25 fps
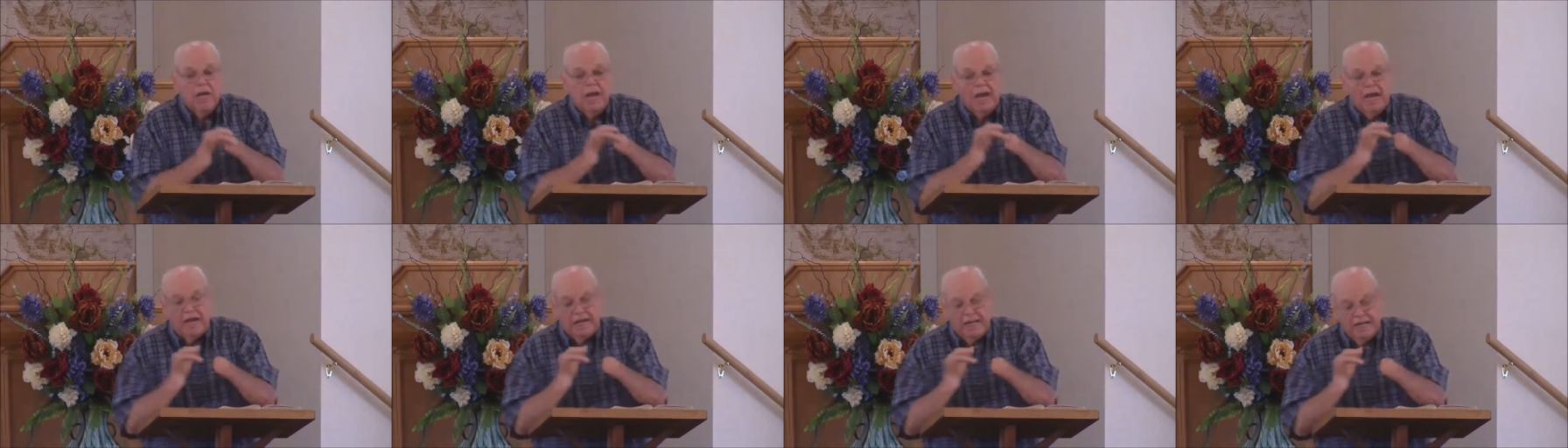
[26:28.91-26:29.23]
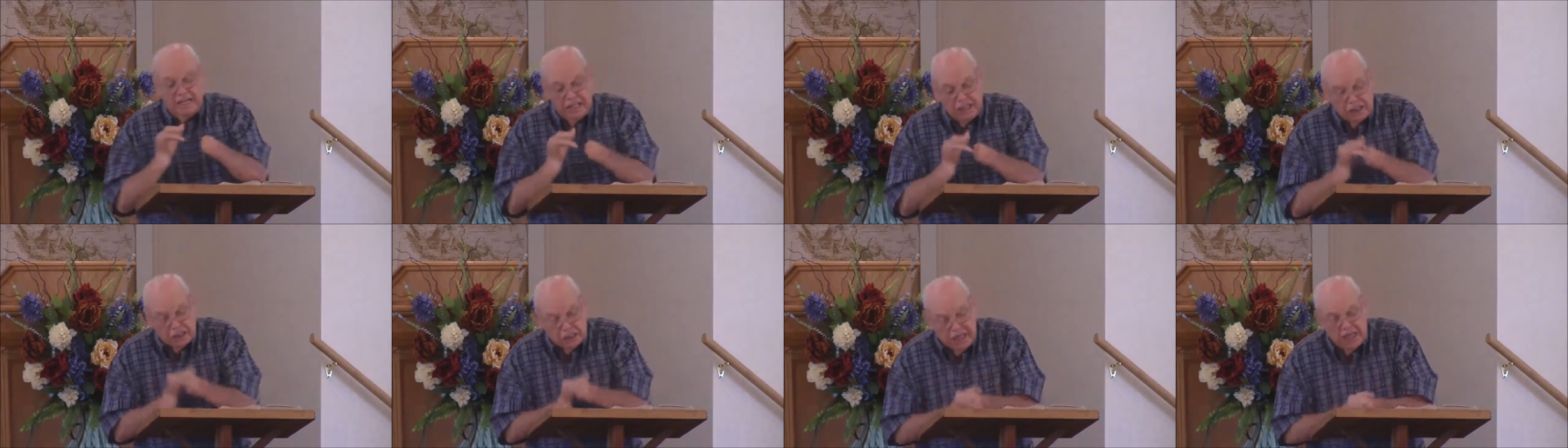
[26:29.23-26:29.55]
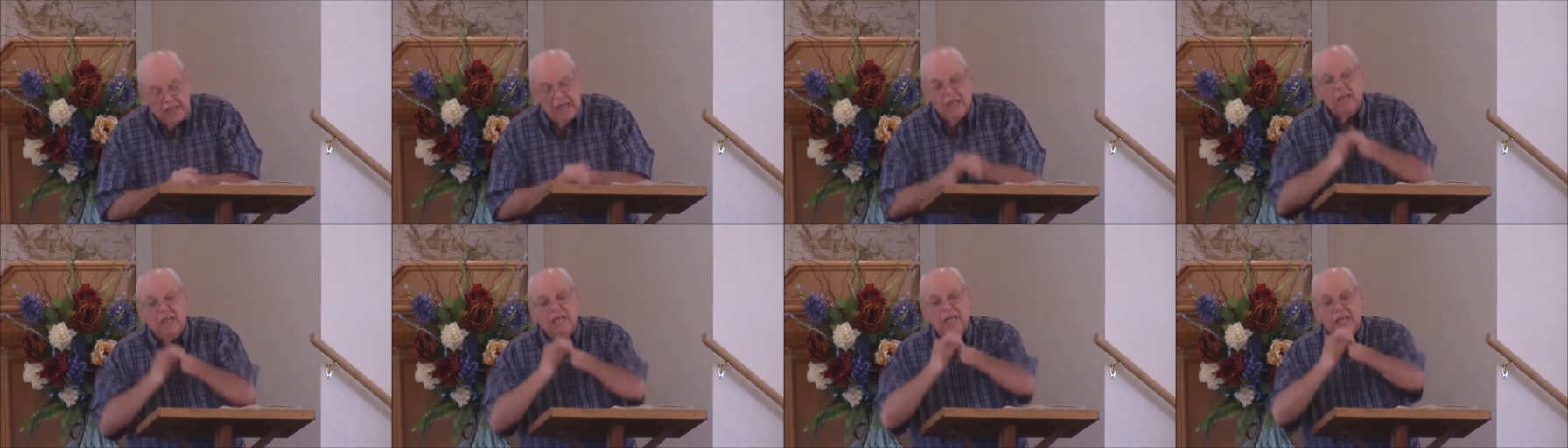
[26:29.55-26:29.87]
and He's
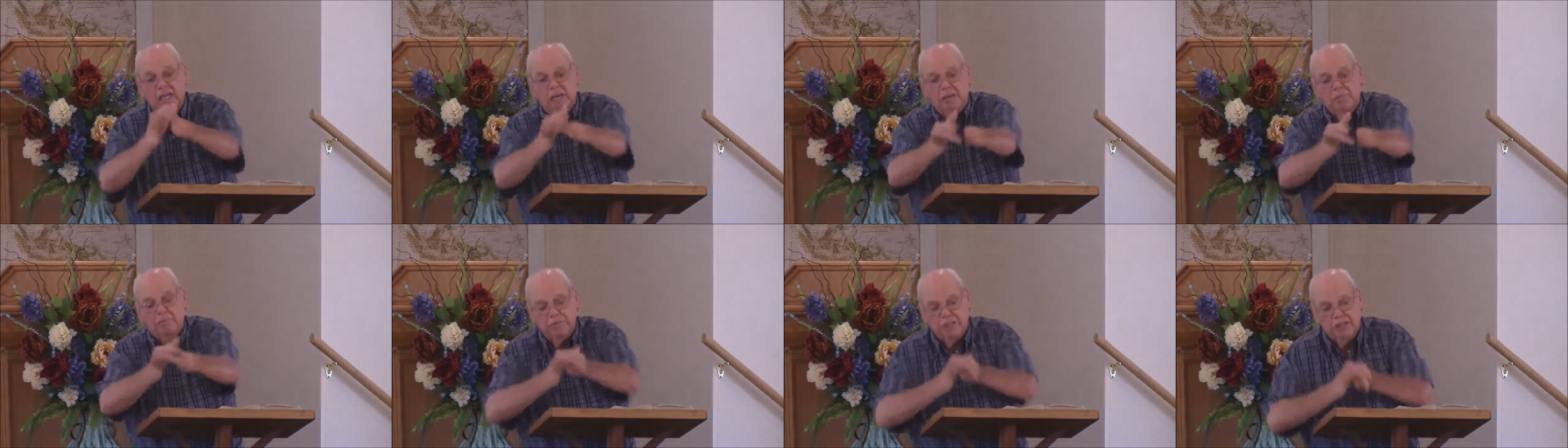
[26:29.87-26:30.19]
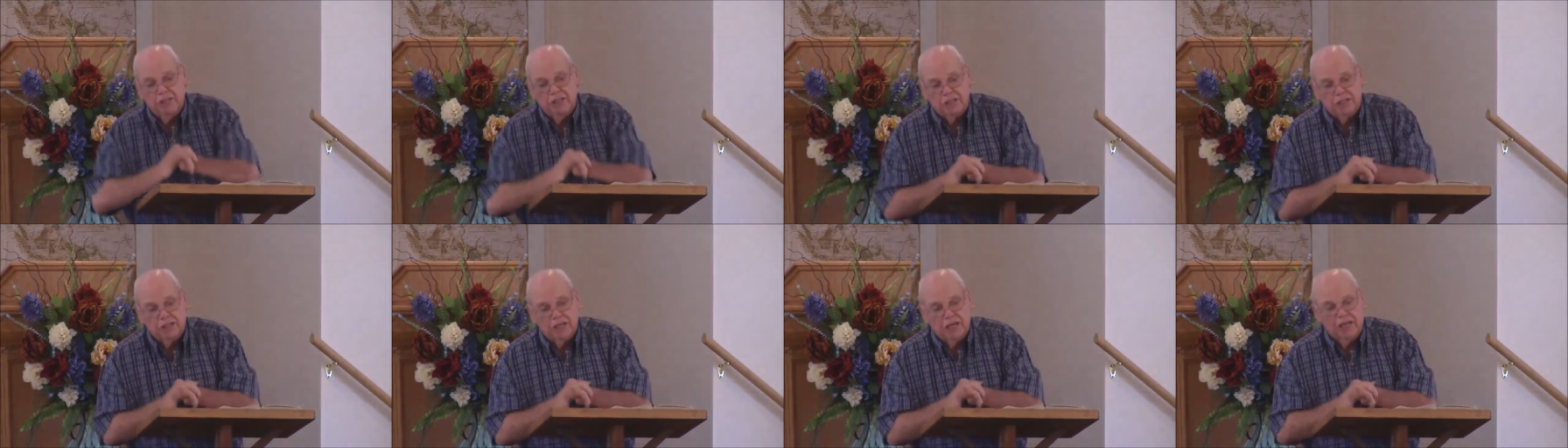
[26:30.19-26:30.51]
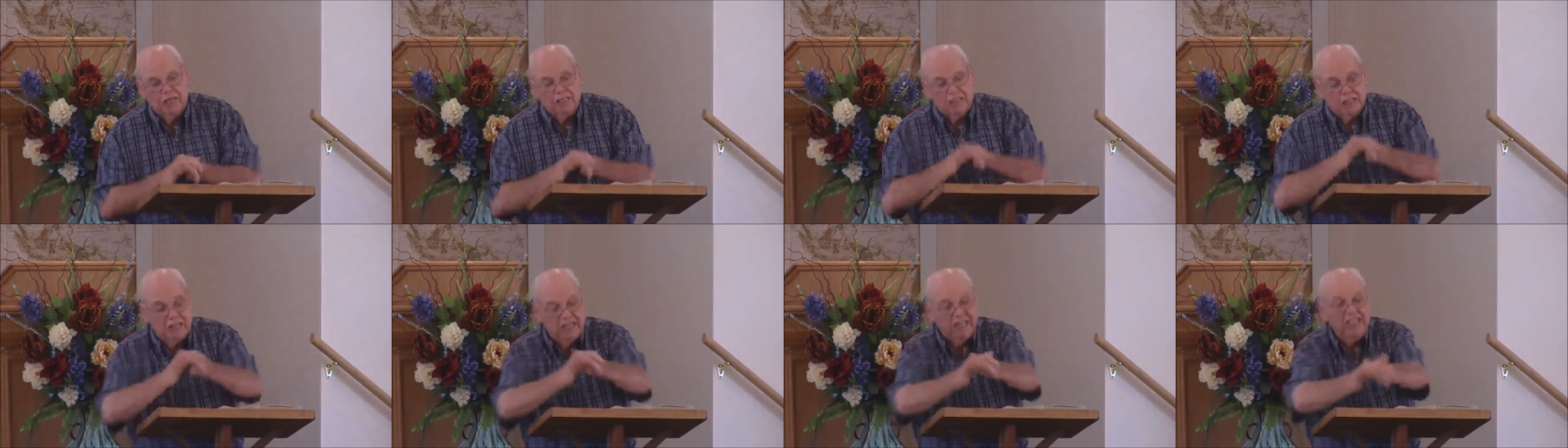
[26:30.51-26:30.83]
telling him these
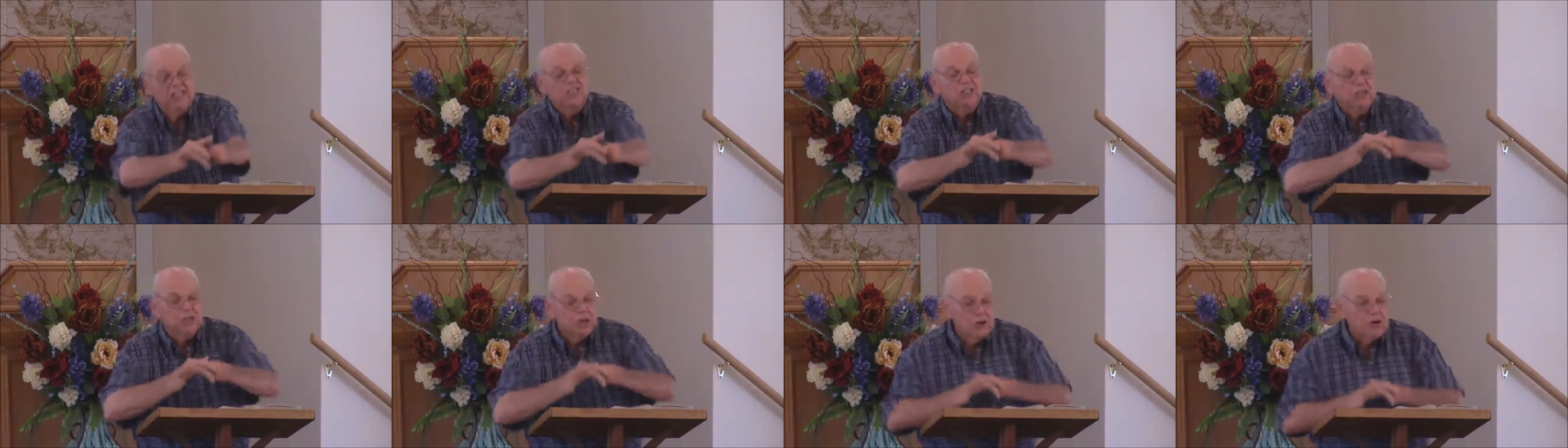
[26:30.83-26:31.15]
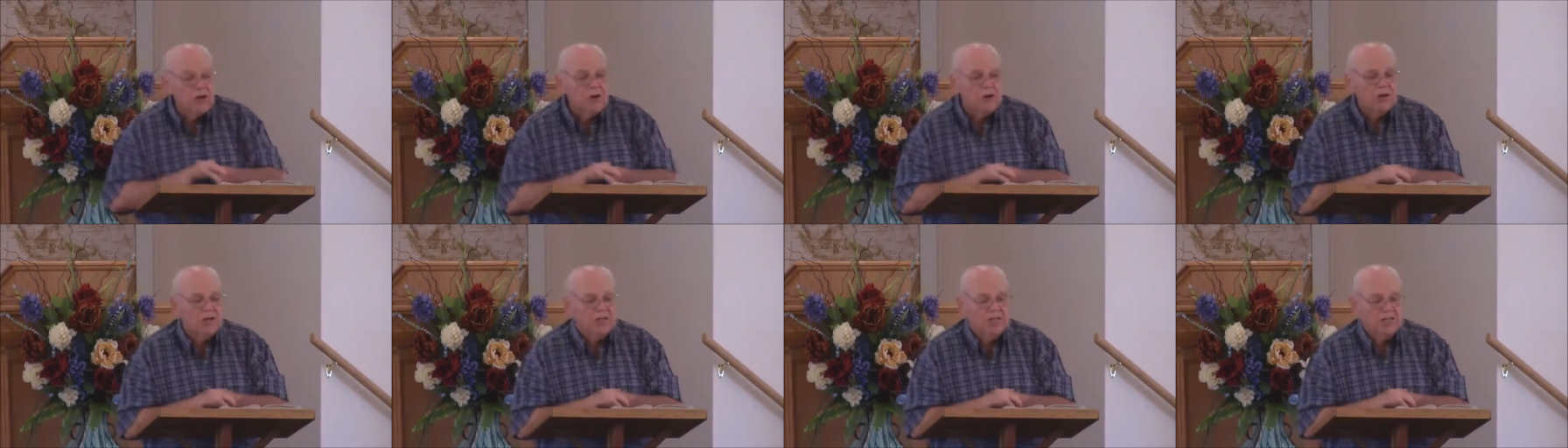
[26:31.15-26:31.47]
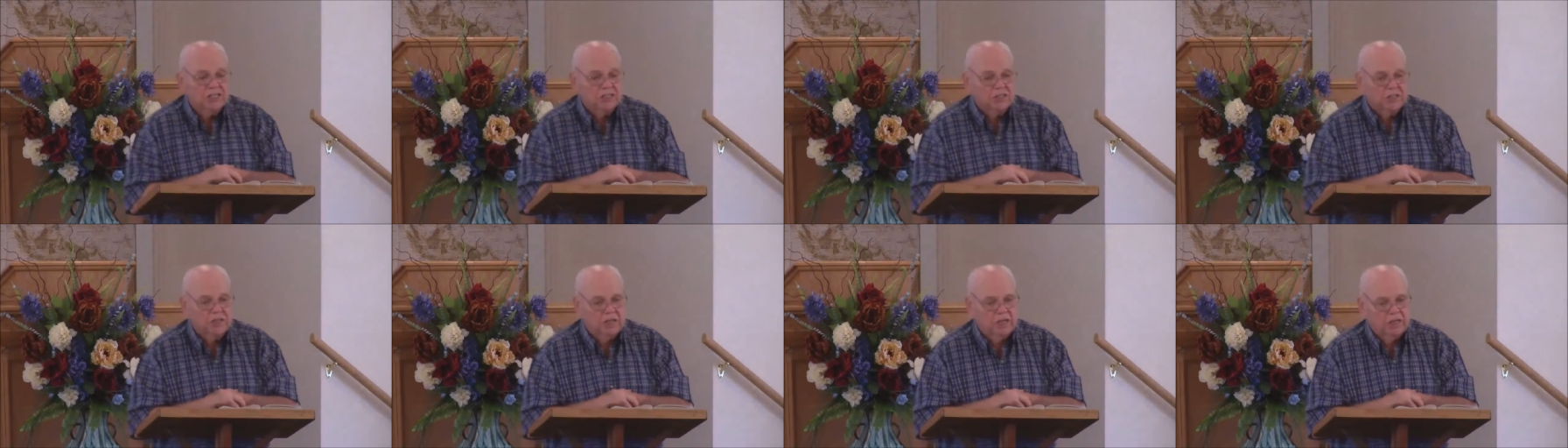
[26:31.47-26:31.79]
things, and He's hearing
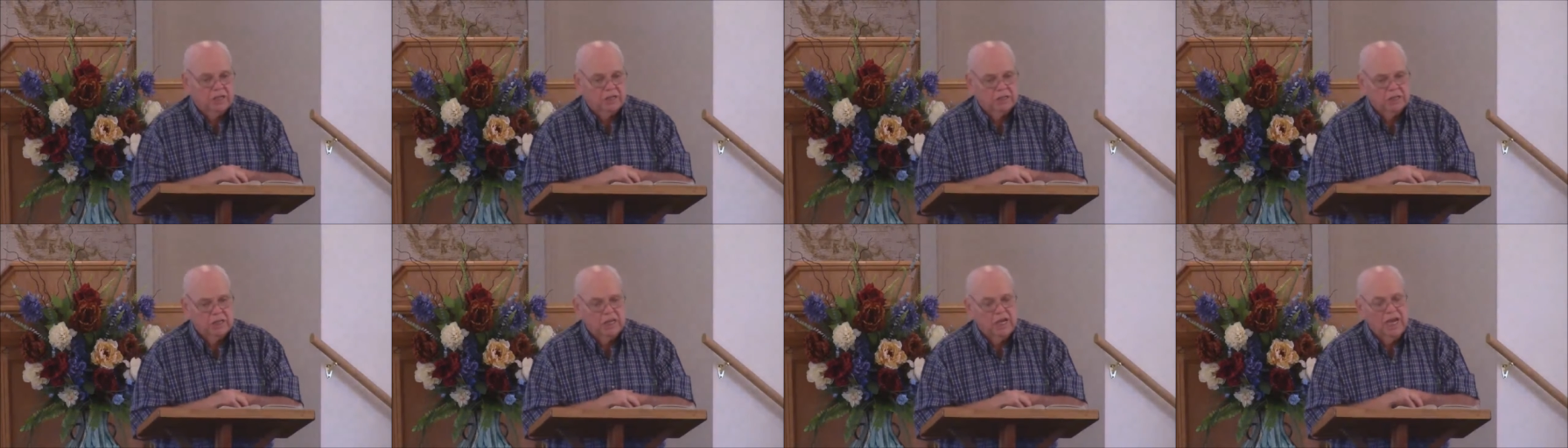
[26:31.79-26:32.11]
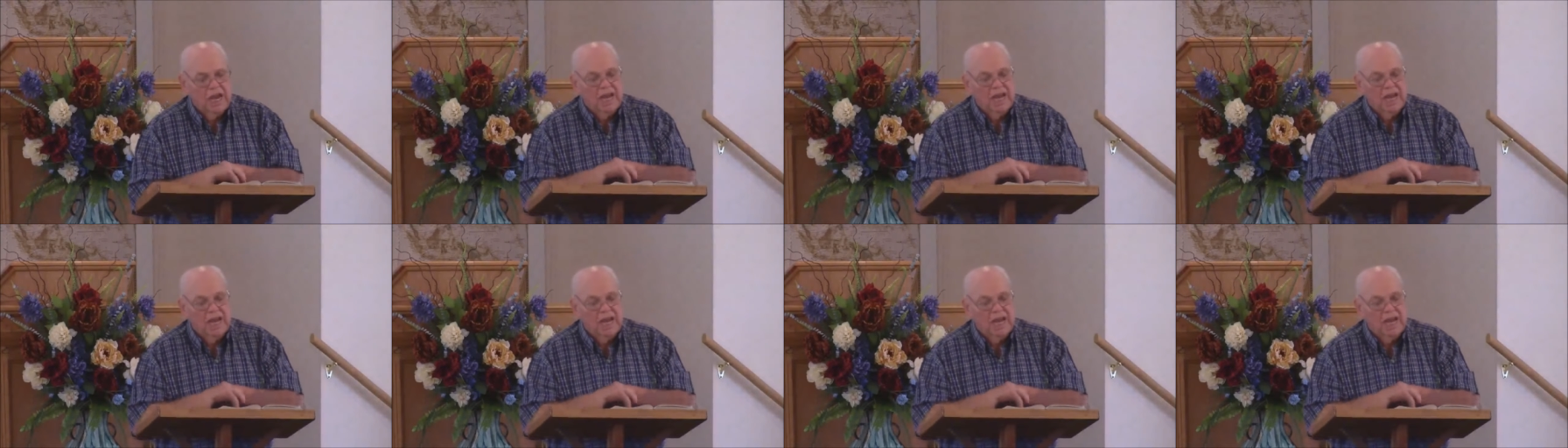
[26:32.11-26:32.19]
these things.